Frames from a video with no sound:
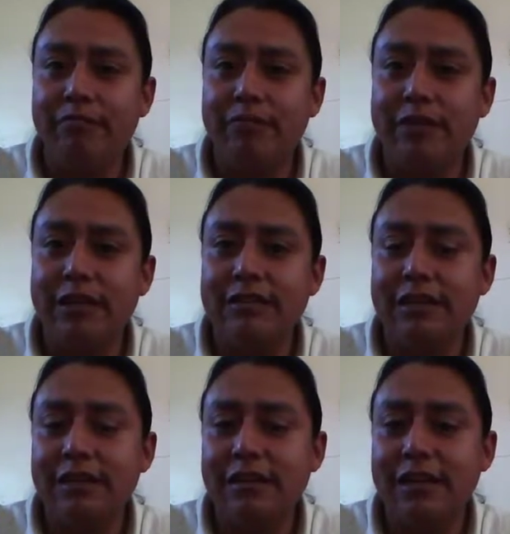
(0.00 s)
for the
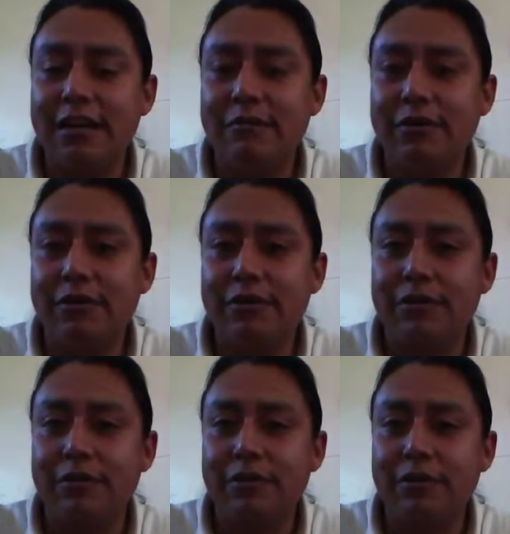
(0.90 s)
inside
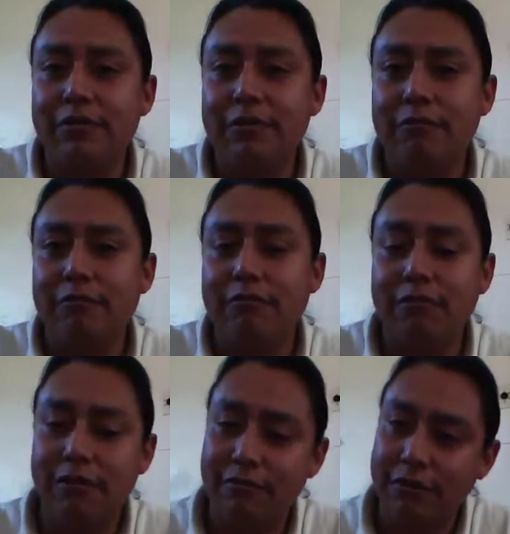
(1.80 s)
diameter of
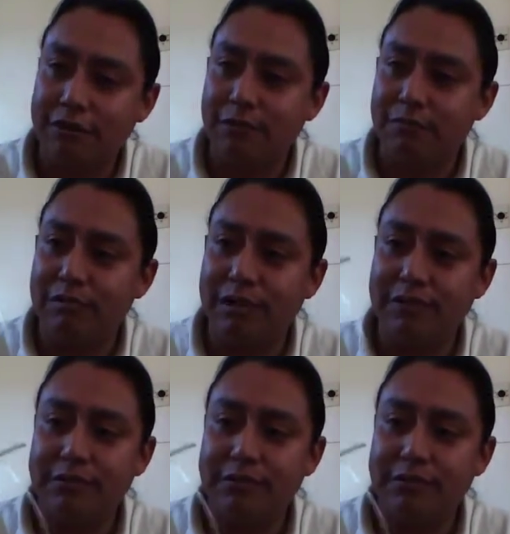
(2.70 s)
a jump ring.